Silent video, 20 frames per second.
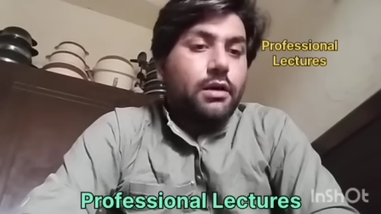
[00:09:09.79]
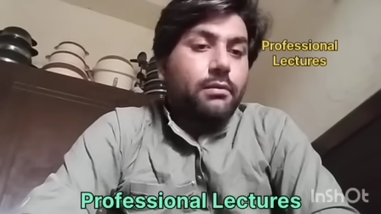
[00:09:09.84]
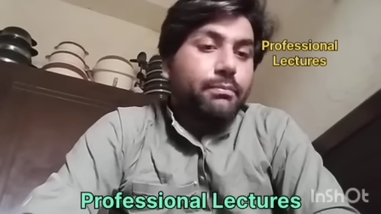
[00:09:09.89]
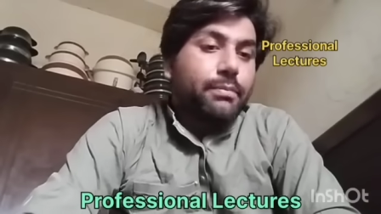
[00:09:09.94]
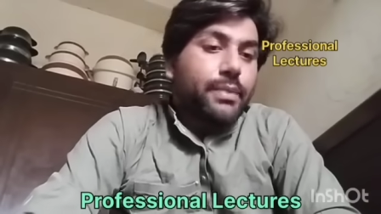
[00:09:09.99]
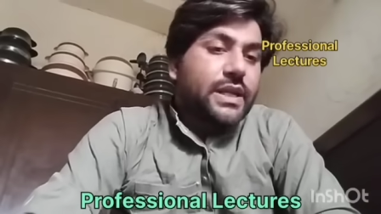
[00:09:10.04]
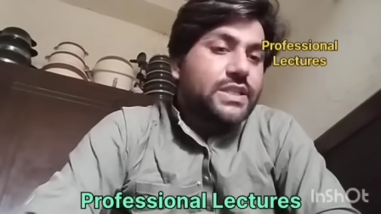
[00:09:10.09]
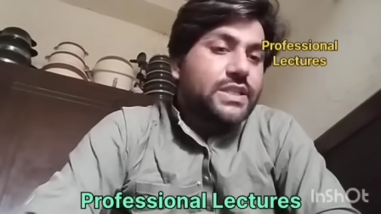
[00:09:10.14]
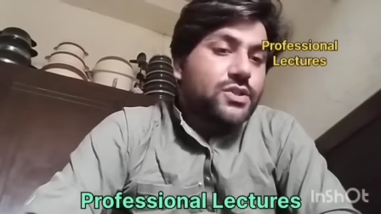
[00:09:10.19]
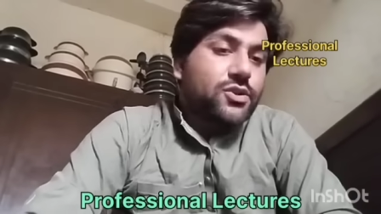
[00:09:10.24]

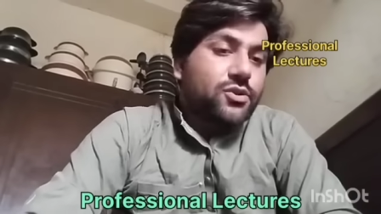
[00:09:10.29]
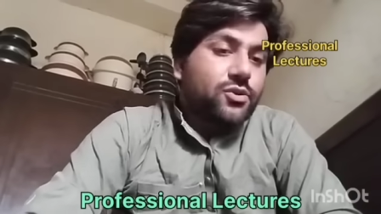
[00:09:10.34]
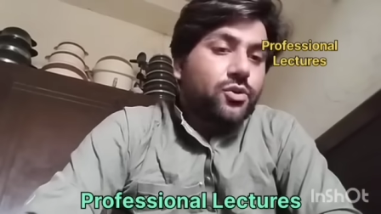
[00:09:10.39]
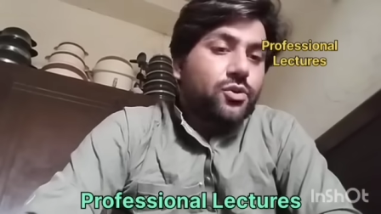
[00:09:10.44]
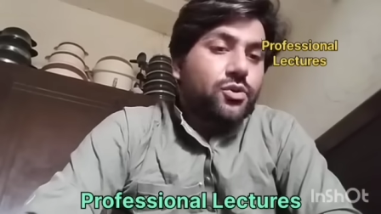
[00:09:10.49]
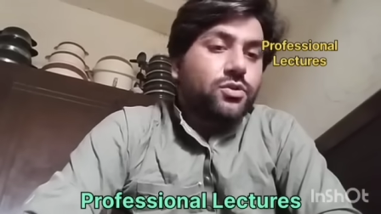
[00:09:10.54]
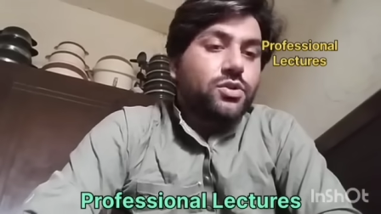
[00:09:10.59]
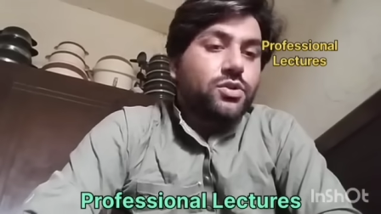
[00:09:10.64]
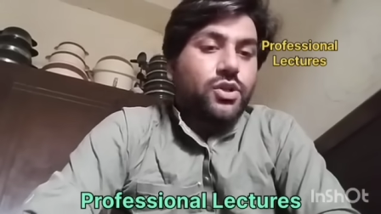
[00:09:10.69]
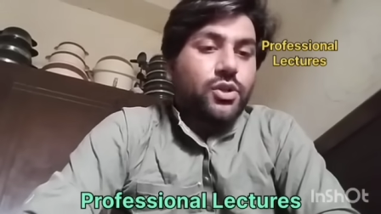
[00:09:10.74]
breast
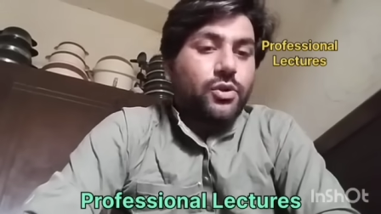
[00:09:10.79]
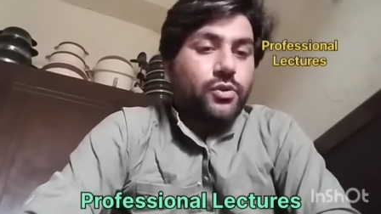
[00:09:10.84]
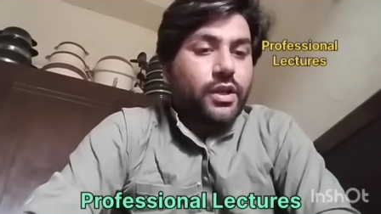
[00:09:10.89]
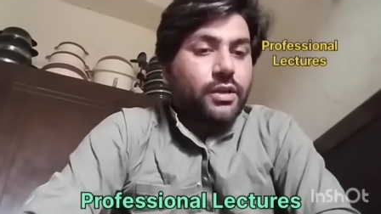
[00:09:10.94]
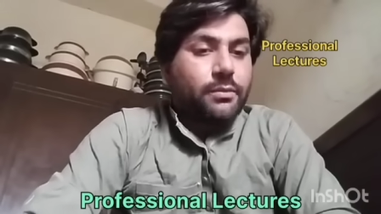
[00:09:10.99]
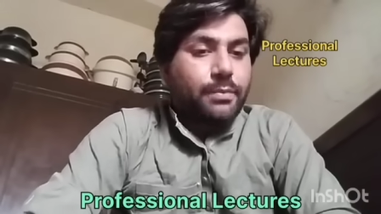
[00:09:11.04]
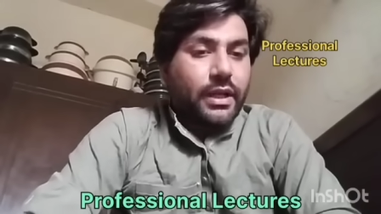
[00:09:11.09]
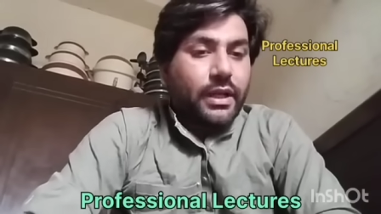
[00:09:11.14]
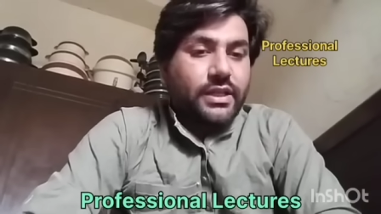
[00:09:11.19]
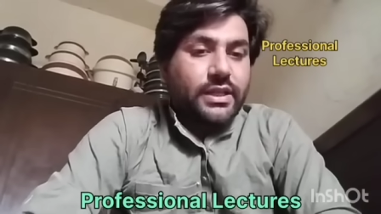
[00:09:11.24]
growth
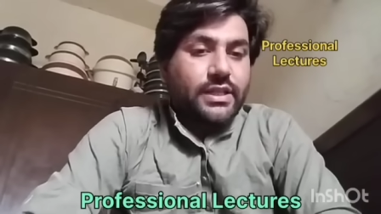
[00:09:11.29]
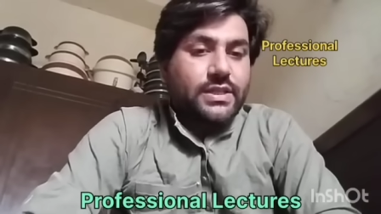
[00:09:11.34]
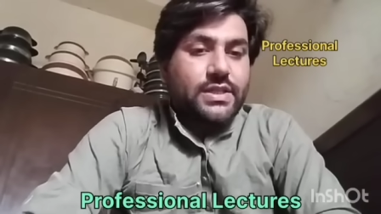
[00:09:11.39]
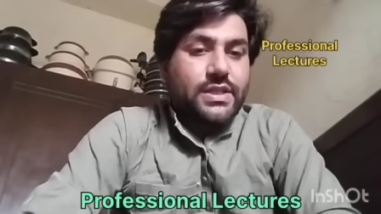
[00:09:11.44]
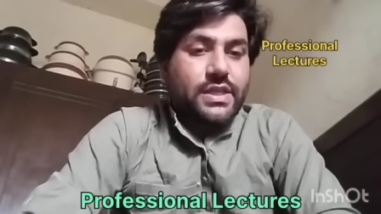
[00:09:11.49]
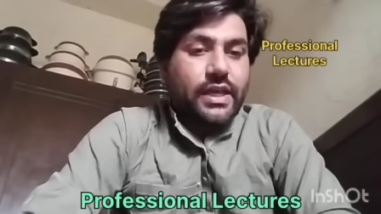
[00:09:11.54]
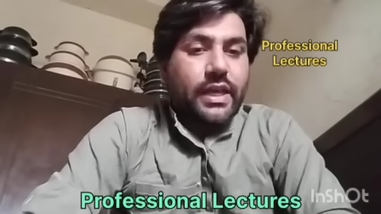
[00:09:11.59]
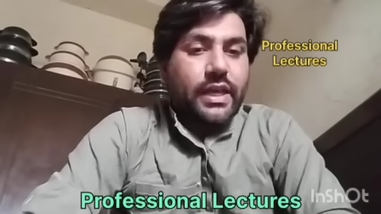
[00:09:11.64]
during pregnancy.